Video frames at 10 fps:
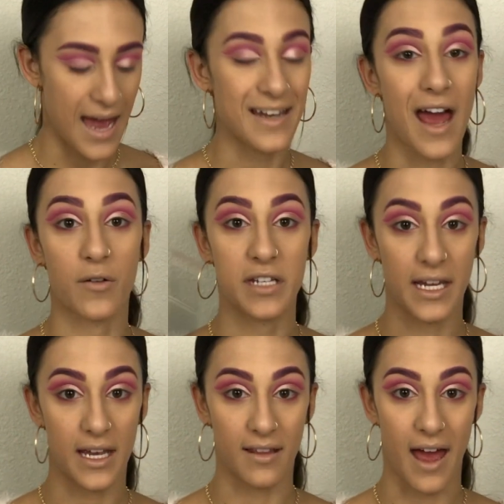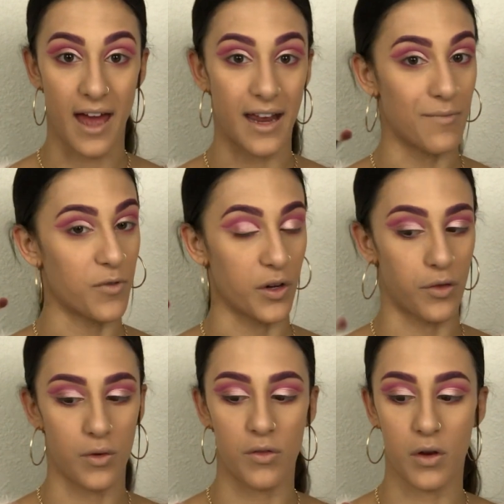And now taking that
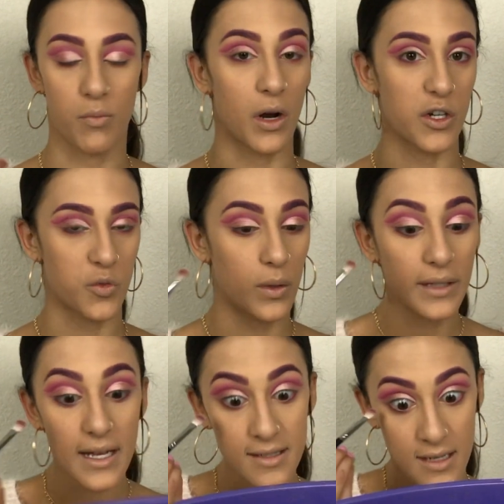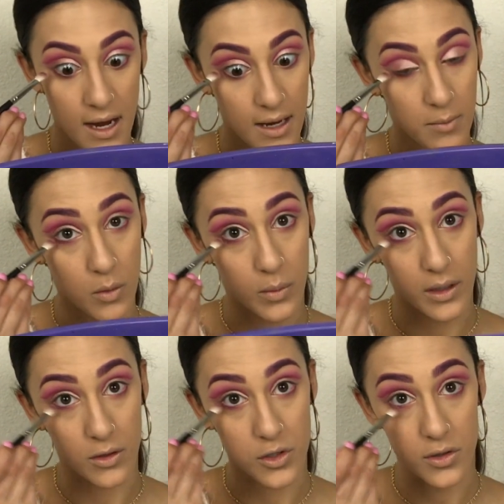M433 brush one last time, we
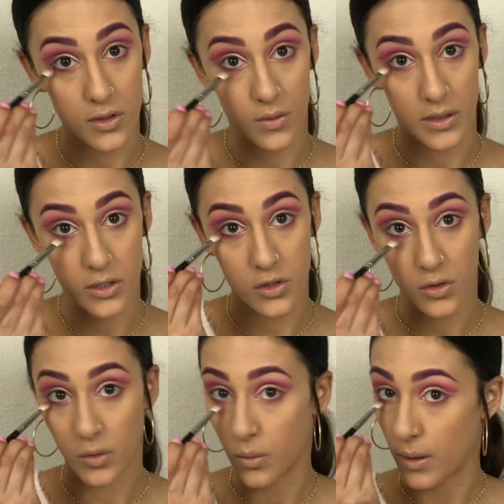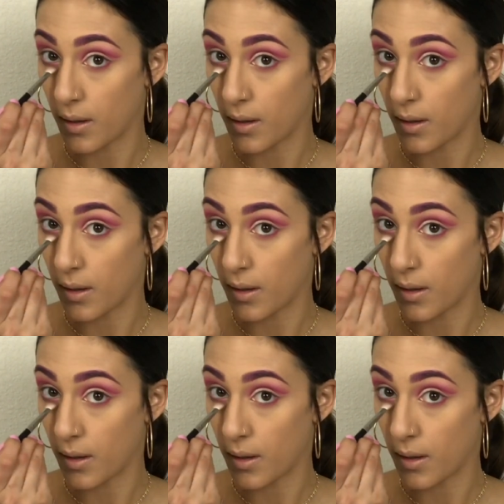are just going to